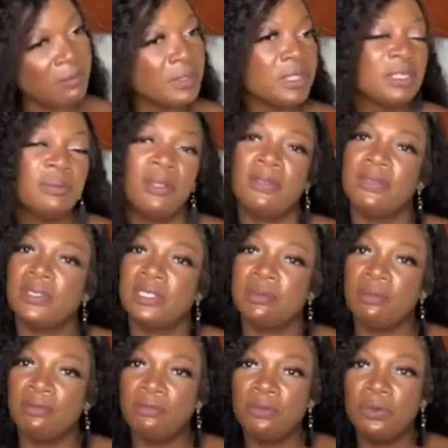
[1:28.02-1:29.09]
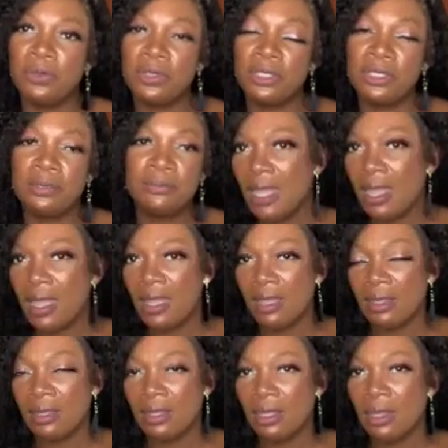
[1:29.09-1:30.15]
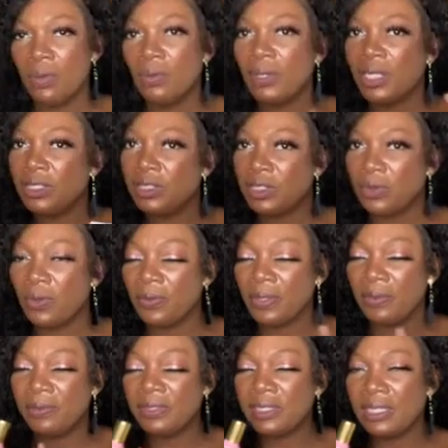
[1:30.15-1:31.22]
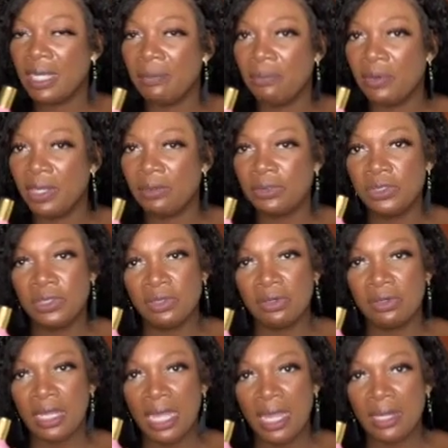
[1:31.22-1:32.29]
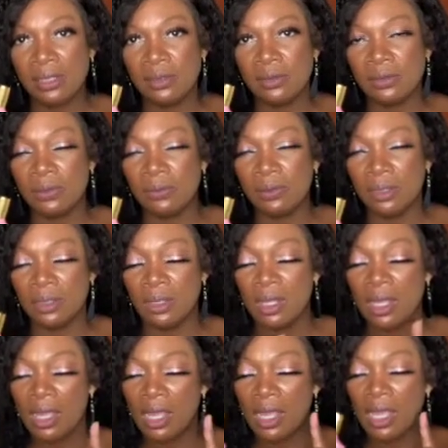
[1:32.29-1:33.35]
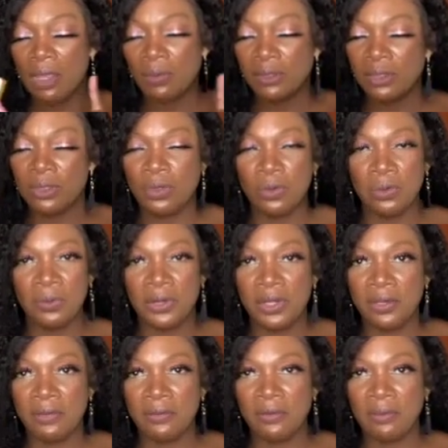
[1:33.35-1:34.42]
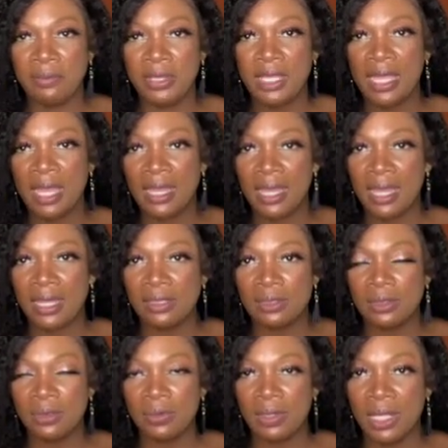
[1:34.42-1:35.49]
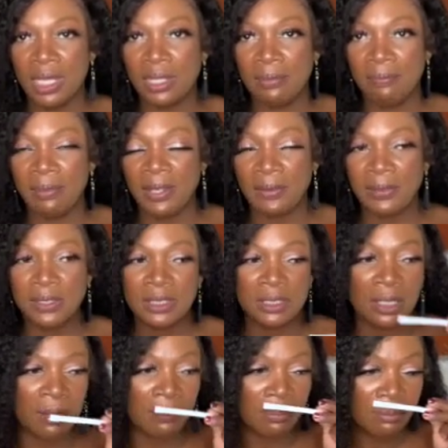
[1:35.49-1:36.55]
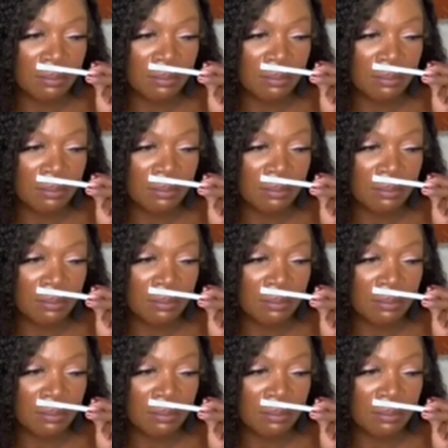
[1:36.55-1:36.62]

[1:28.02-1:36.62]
smelled this before. When I saw that this had brown sugar added to it, it was a no-brainer for me. I had to go ahead and pick this up.